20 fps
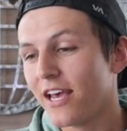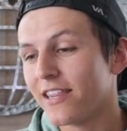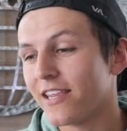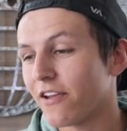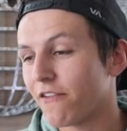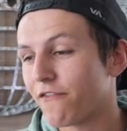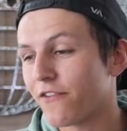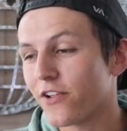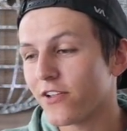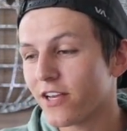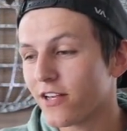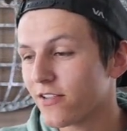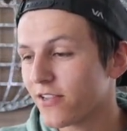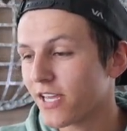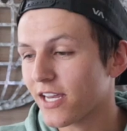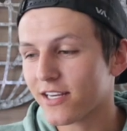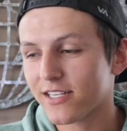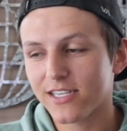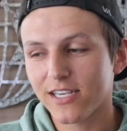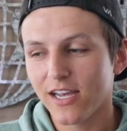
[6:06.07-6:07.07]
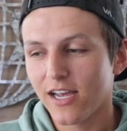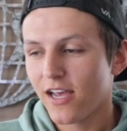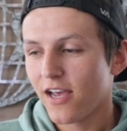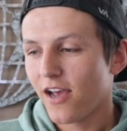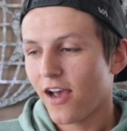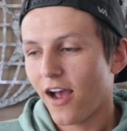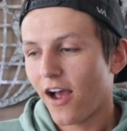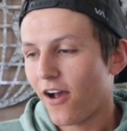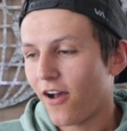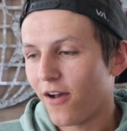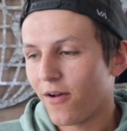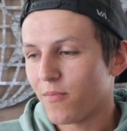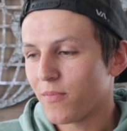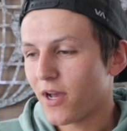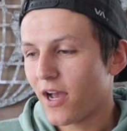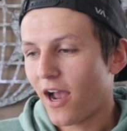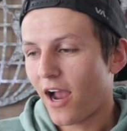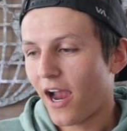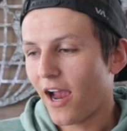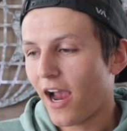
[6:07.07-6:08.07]
The affiliate links, um,
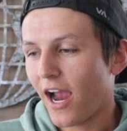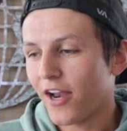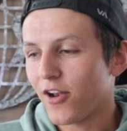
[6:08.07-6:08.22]
I,